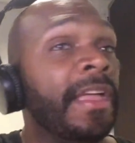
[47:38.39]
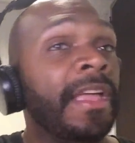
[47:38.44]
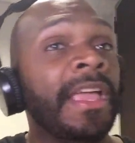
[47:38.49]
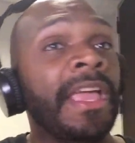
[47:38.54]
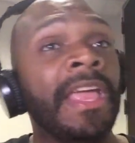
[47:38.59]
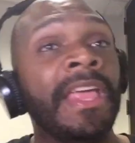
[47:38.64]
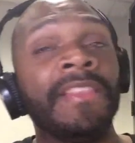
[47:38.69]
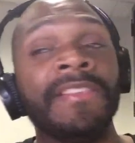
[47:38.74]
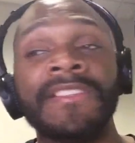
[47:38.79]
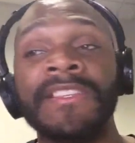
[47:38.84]

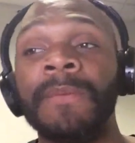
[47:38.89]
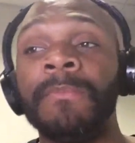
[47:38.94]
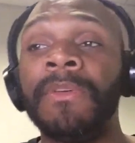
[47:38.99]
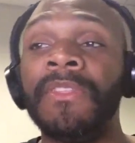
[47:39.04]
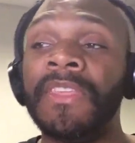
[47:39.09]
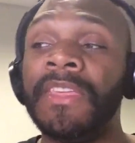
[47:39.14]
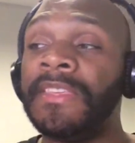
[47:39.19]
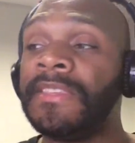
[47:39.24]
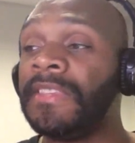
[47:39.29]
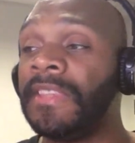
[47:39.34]
And some of
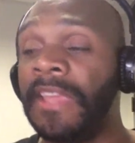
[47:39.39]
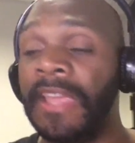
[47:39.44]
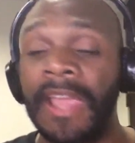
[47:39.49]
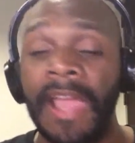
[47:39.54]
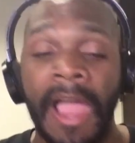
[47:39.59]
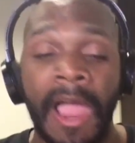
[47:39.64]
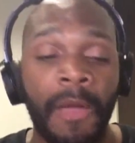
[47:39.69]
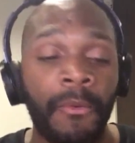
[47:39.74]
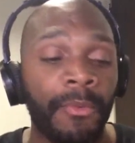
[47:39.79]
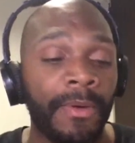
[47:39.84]
these, like I
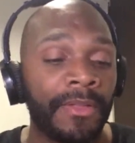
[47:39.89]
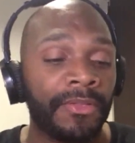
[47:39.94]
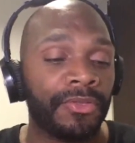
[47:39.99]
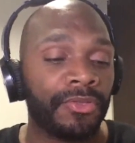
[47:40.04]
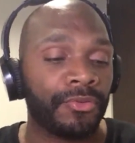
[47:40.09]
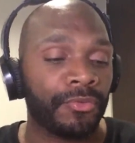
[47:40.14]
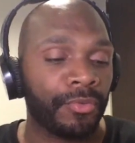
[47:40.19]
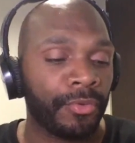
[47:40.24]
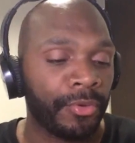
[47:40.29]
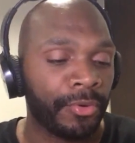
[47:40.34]
went
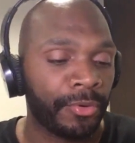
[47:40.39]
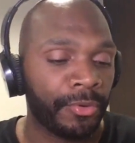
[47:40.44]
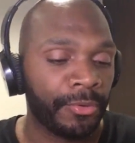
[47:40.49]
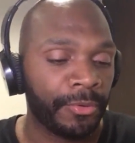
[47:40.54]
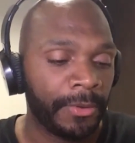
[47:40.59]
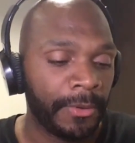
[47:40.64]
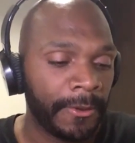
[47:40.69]
through